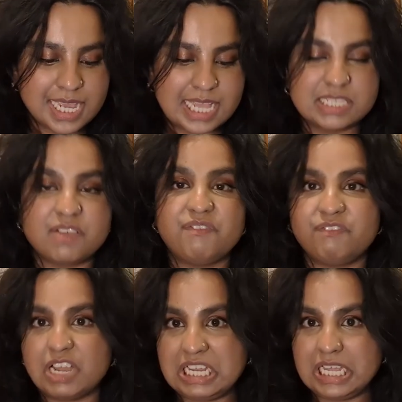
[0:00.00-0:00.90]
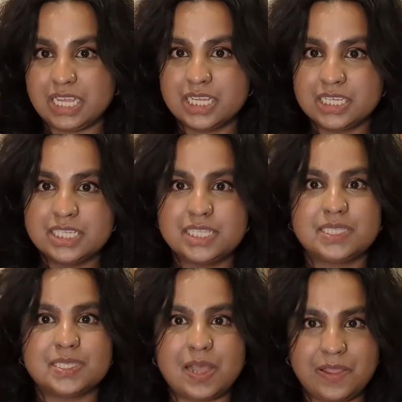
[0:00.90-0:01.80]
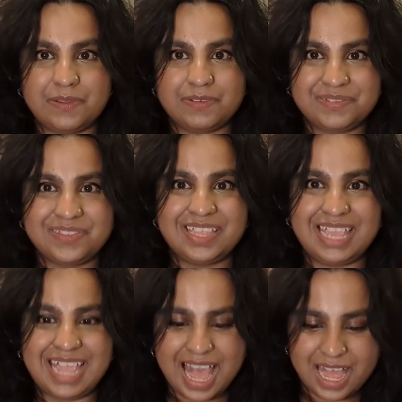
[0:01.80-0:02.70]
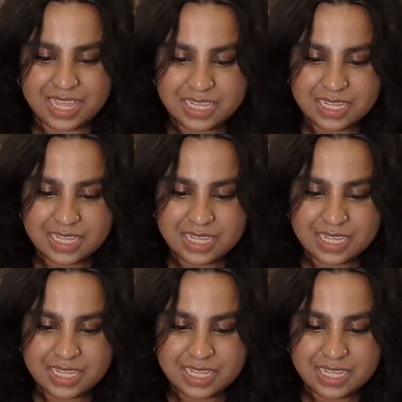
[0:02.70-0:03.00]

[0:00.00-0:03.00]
is funny. So yeah,